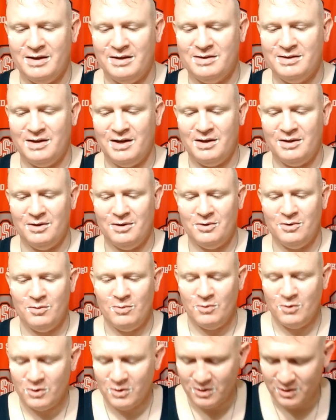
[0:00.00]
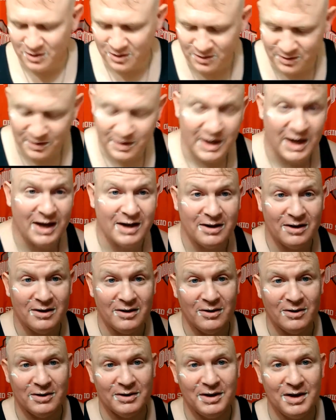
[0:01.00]
see a little more hard data
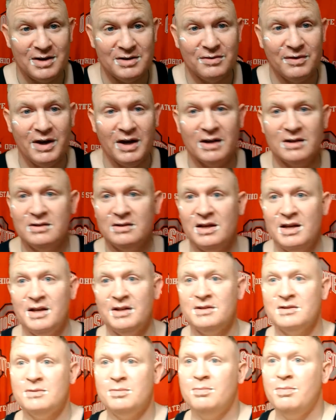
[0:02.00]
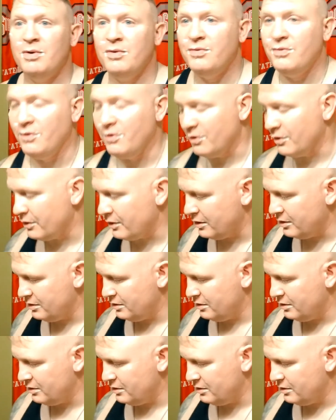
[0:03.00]
on these vaccines before